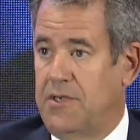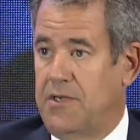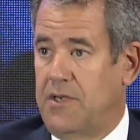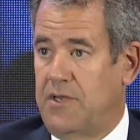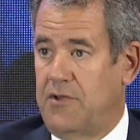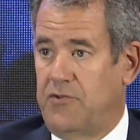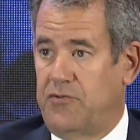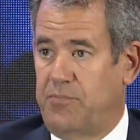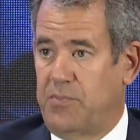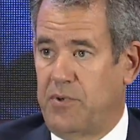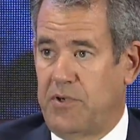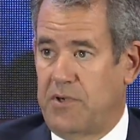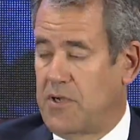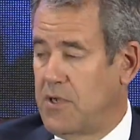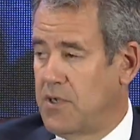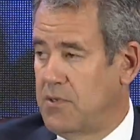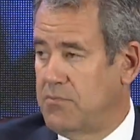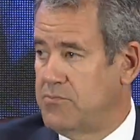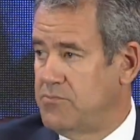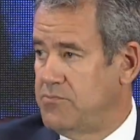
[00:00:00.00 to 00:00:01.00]
has
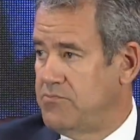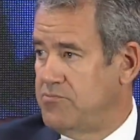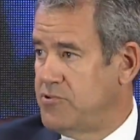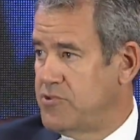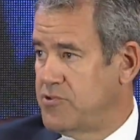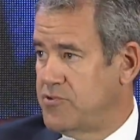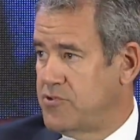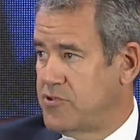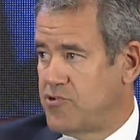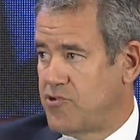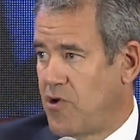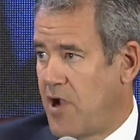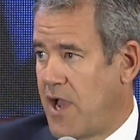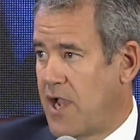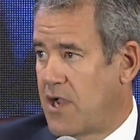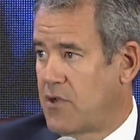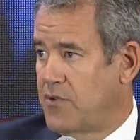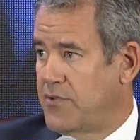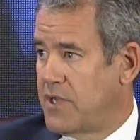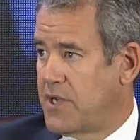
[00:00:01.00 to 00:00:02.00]
become just a
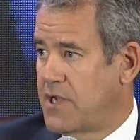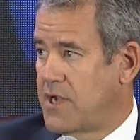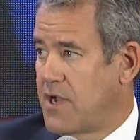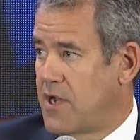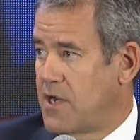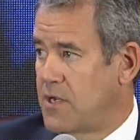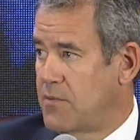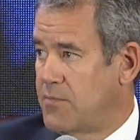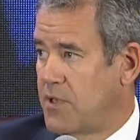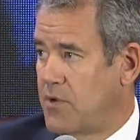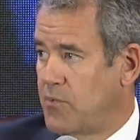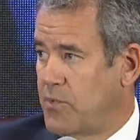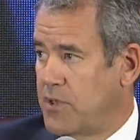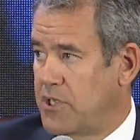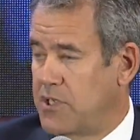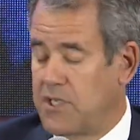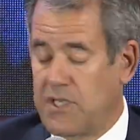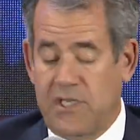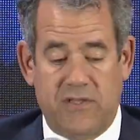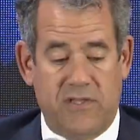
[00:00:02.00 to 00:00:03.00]
drag on the economy, and we
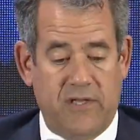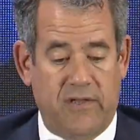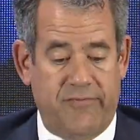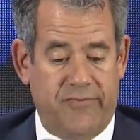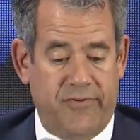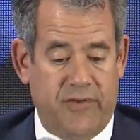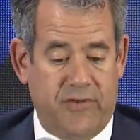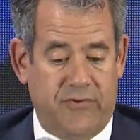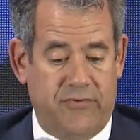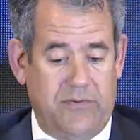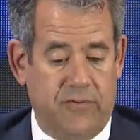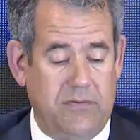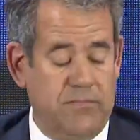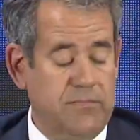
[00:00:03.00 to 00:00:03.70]
need to get that fixed.